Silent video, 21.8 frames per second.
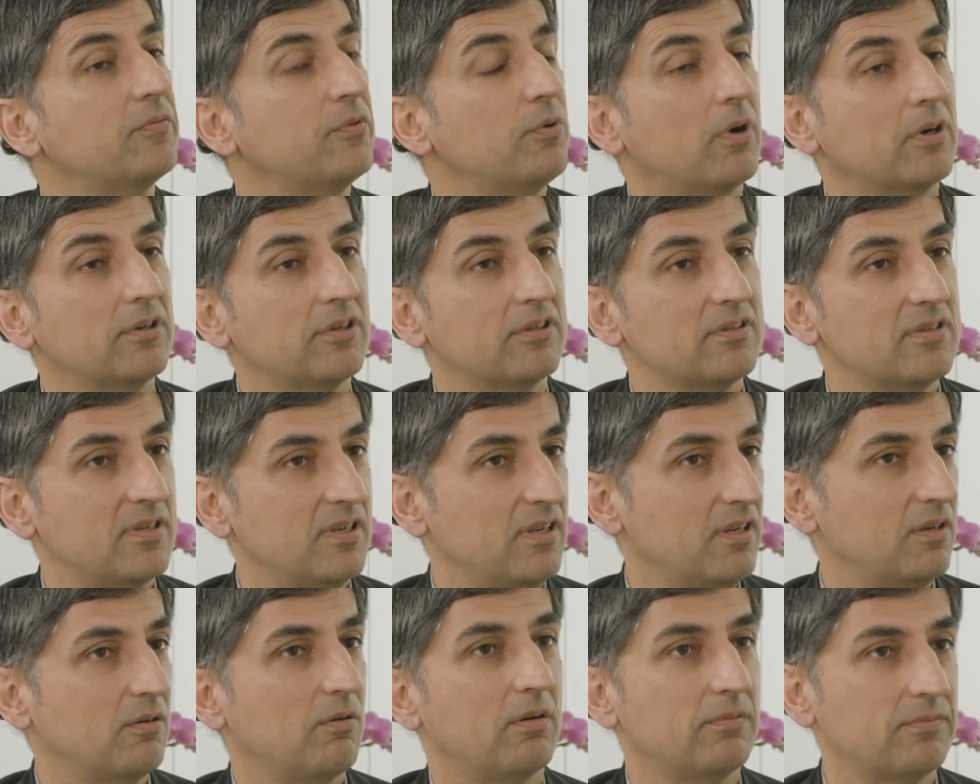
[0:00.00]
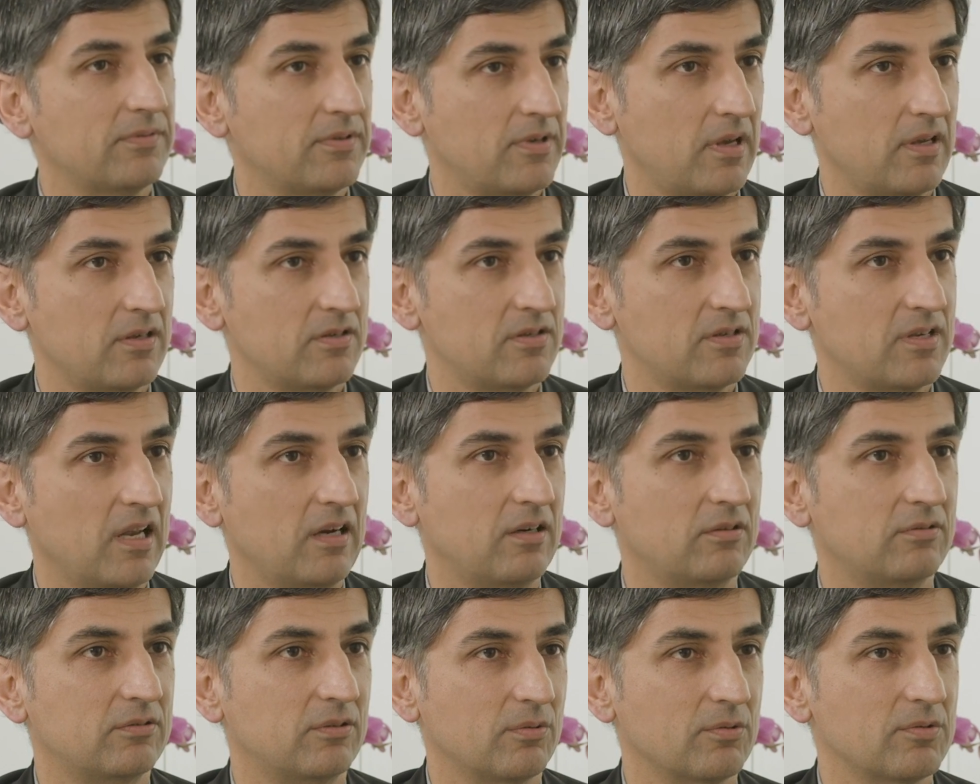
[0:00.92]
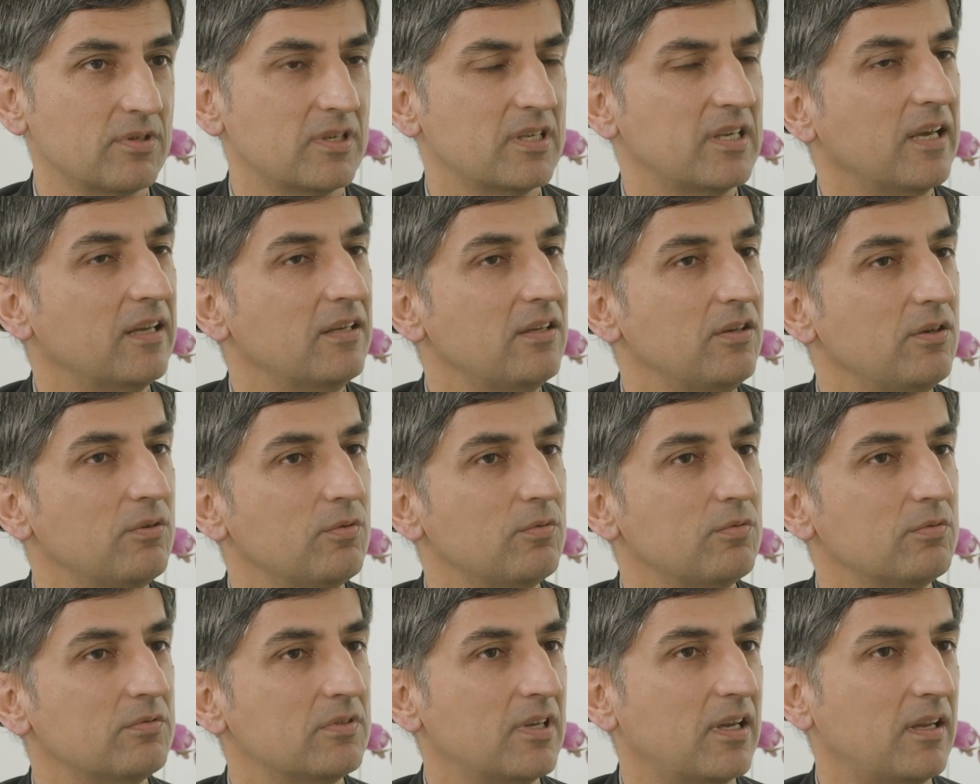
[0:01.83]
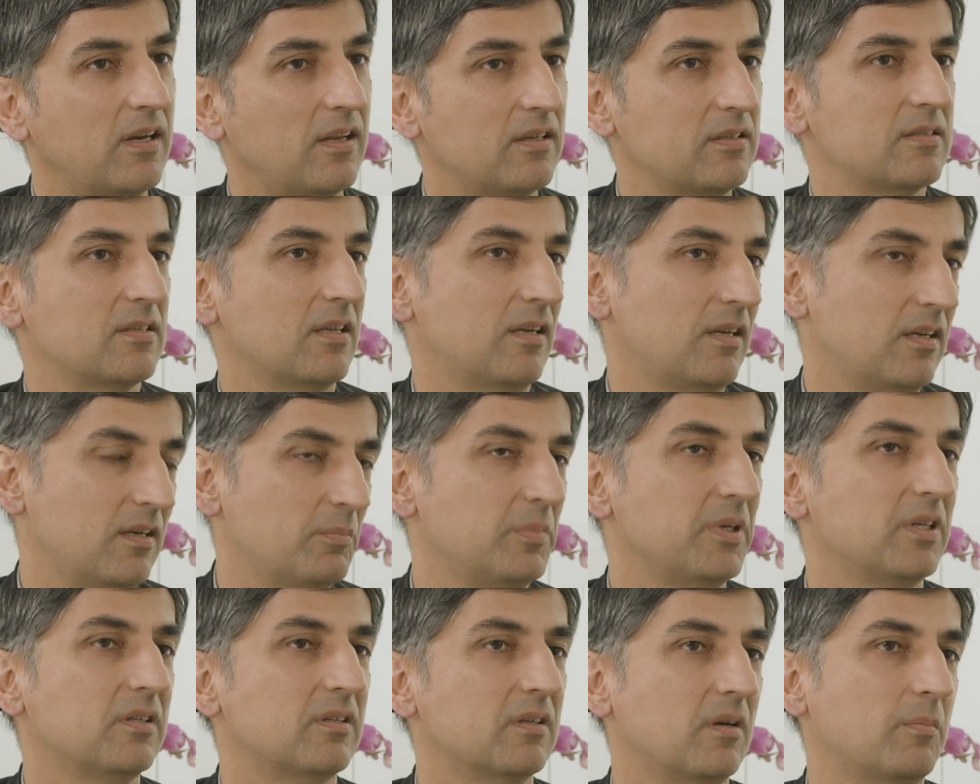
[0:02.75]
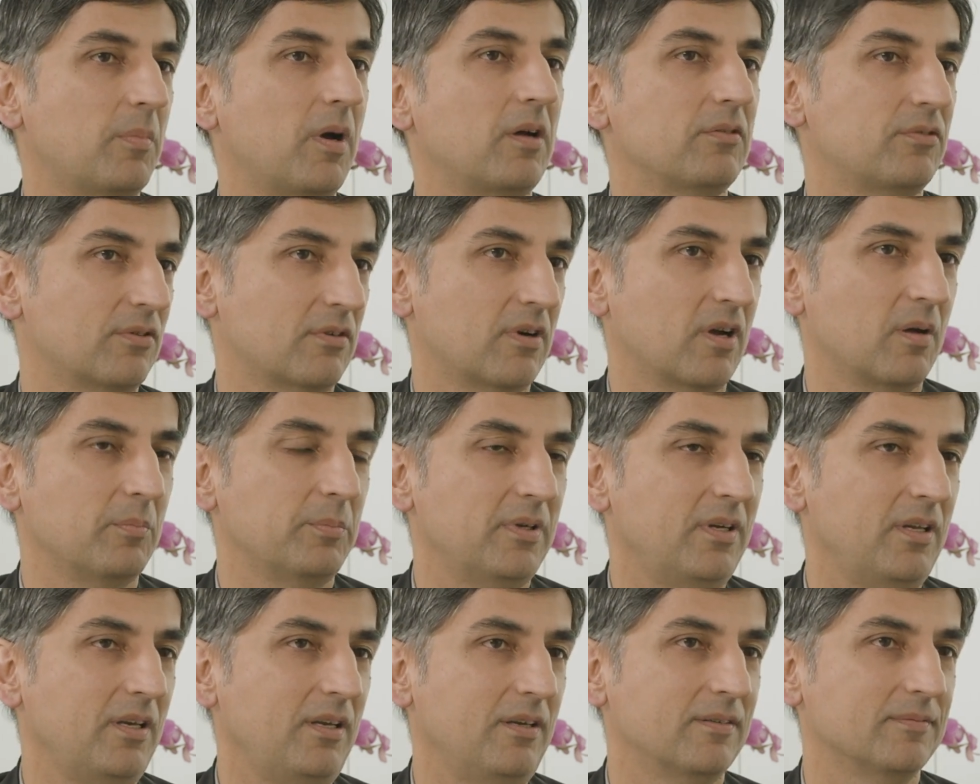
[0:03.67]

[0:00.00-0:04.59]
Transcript: You are the CEO of Zelrose. Can you tell us a little bit about your company?